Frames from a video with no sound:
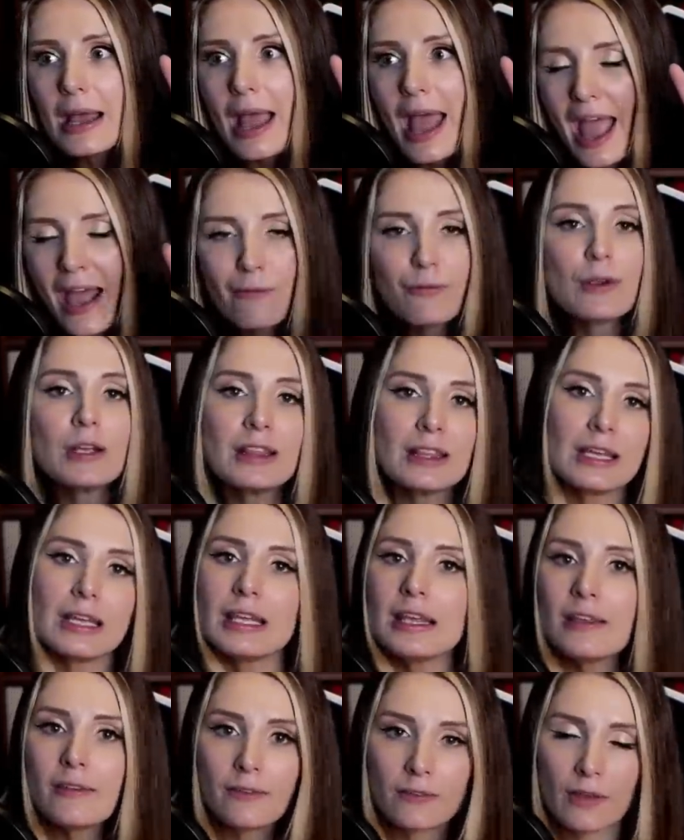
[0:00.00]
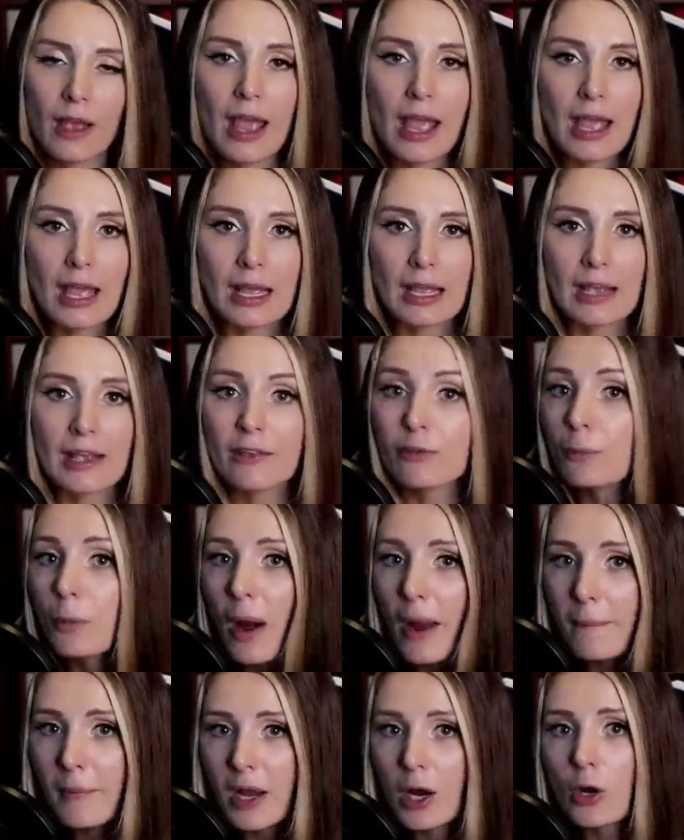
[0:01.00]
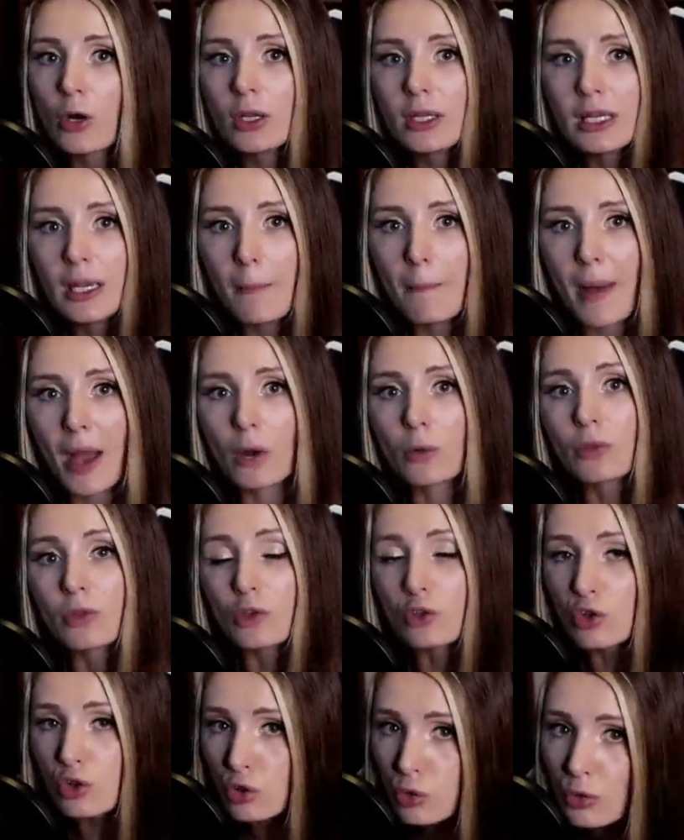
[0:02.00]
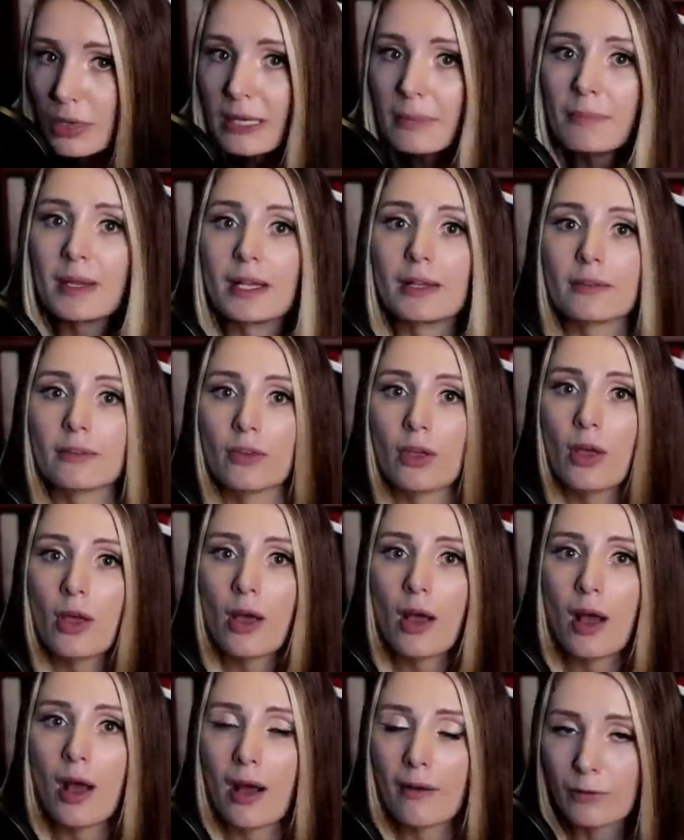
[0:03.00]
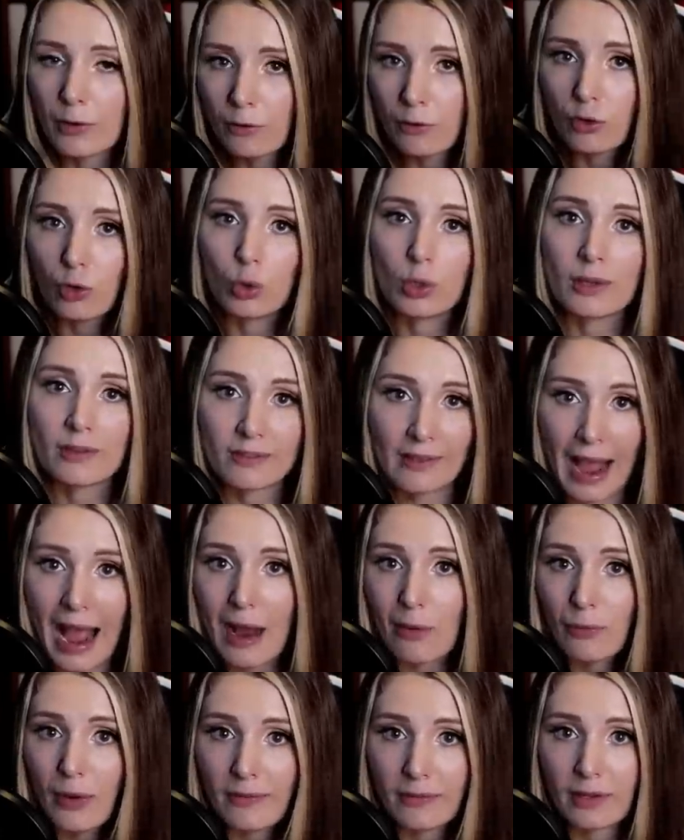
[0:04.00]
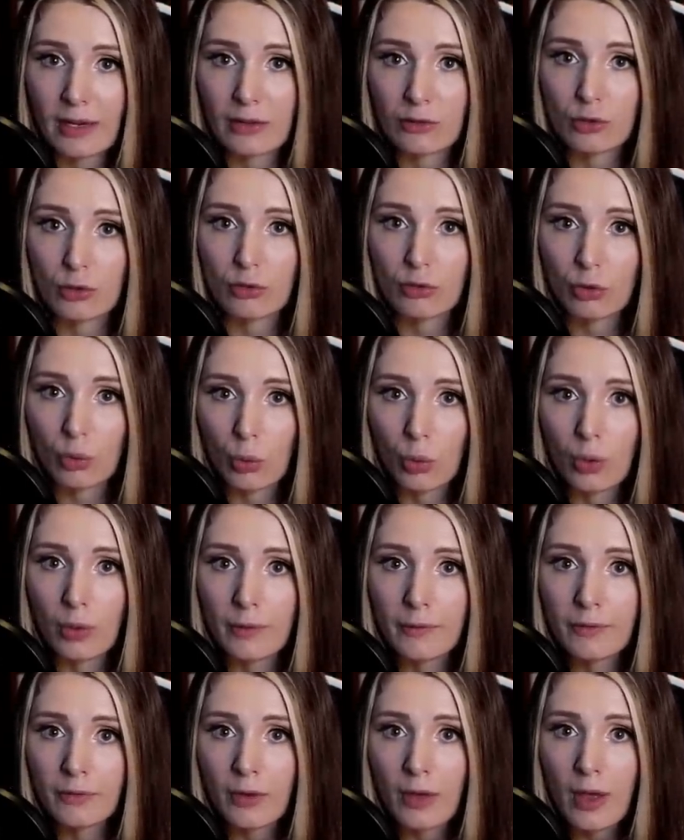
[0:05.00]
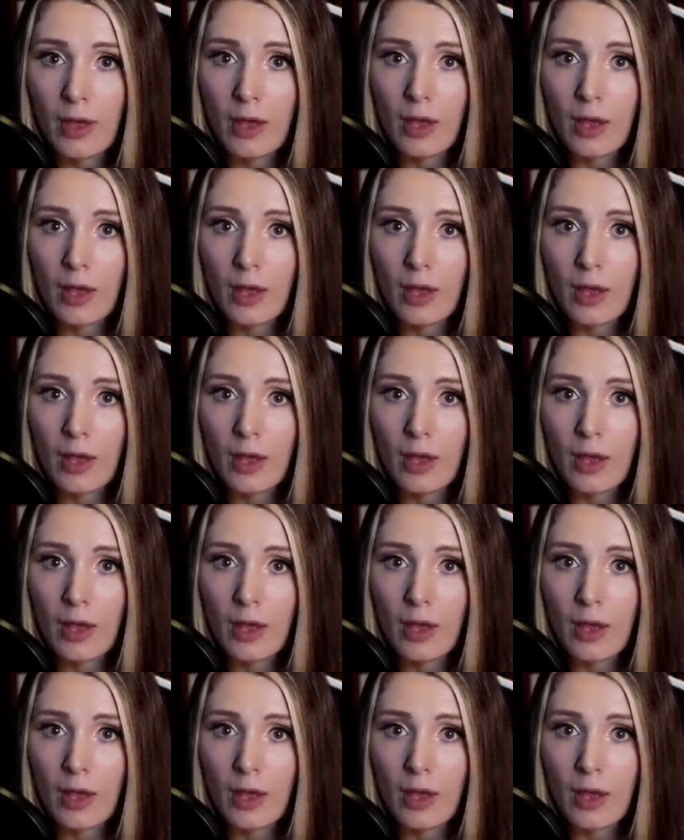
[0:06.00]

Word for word: everything he's saying is primarily about the treatment of the students at residential schools,